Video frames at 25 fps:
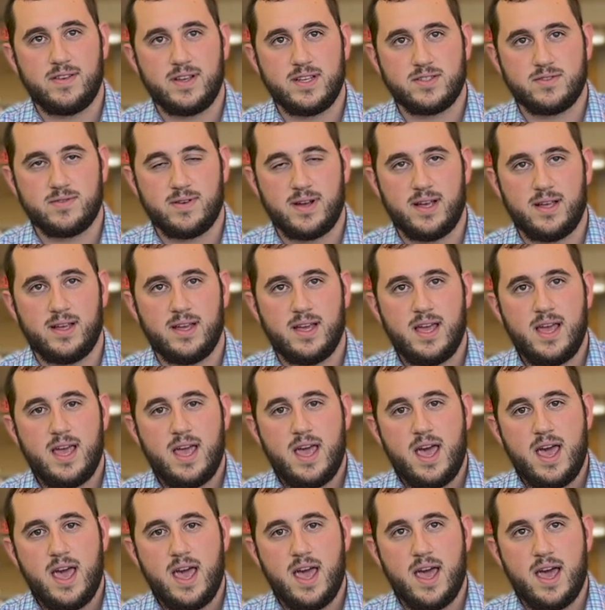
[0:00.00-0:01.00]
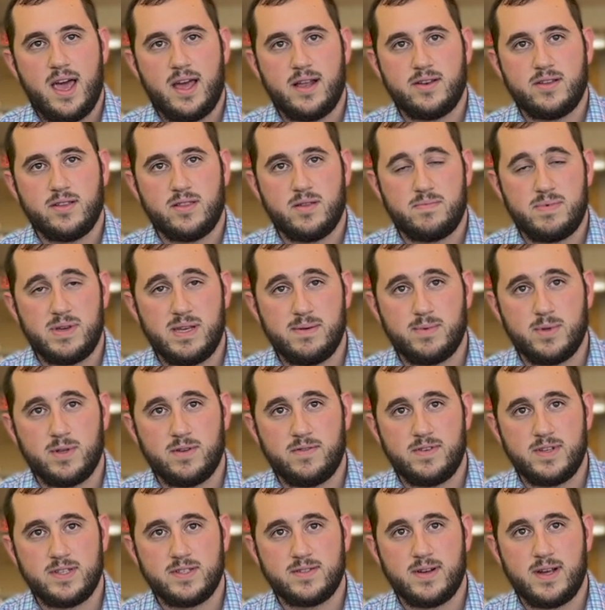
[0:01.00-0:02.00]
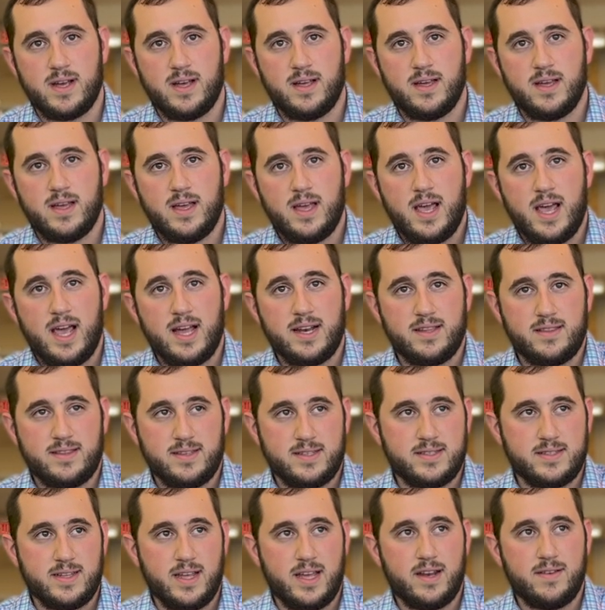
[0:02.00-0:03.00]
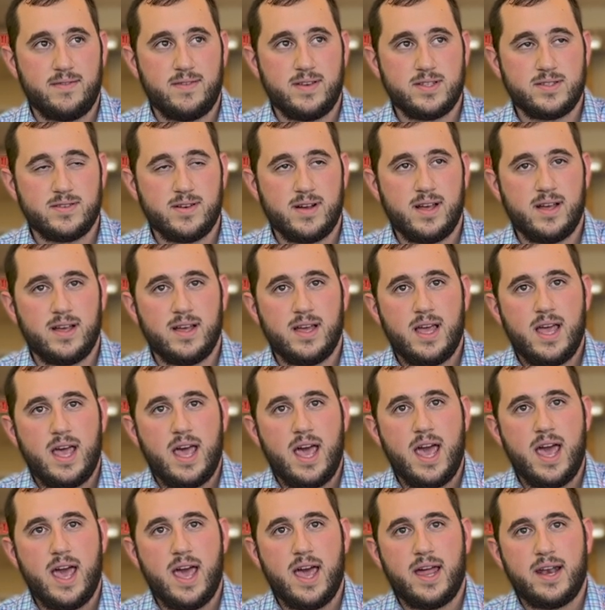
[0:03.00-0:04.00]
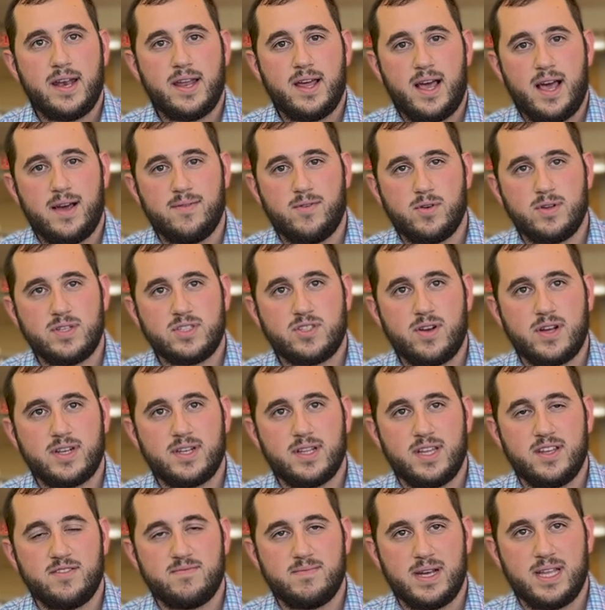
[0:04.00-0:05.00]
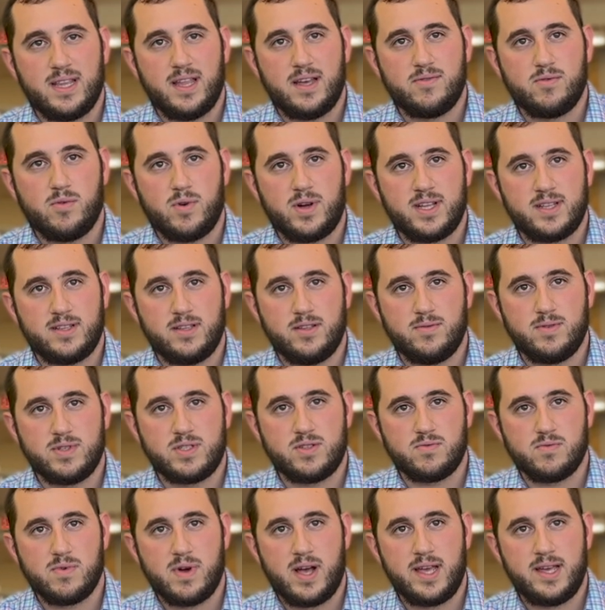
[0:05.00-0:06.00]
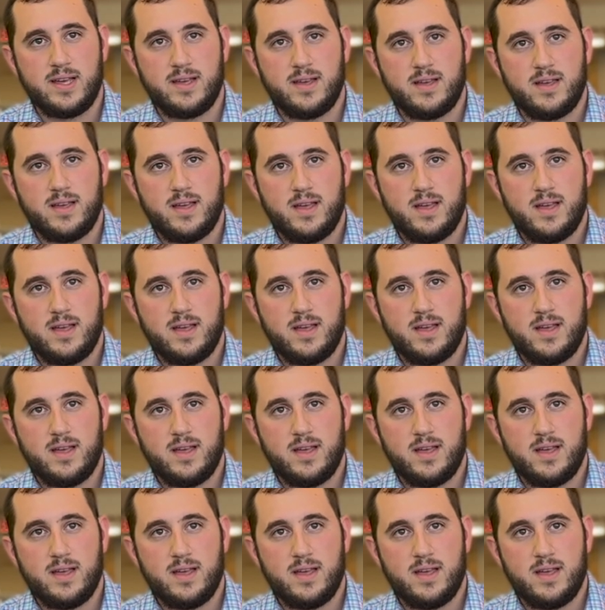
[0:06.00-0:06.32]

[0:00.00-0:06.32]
Israel and to the people of Israel and to the state of Israel and I've always tried to live my life wanting to do what's right